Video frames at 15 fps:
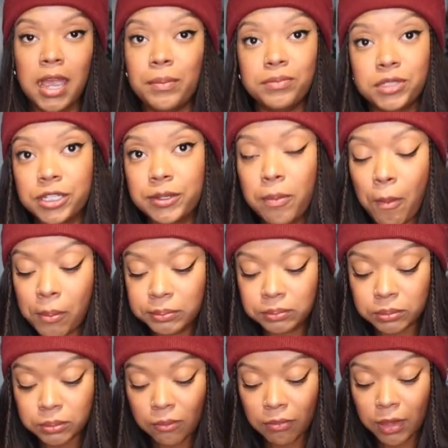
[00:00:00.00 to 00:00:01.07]
empty.
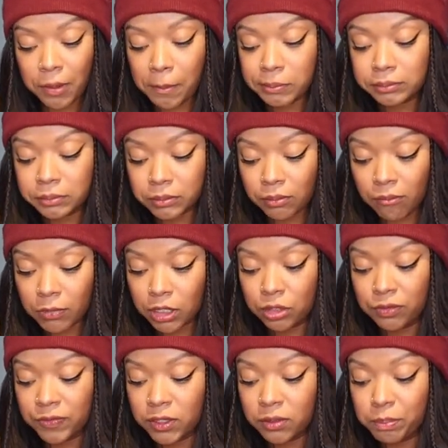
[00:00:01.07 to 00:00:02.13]
You
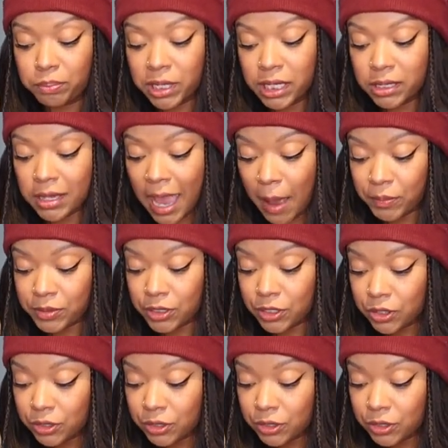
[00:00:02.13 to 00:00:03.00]
feel big gaps in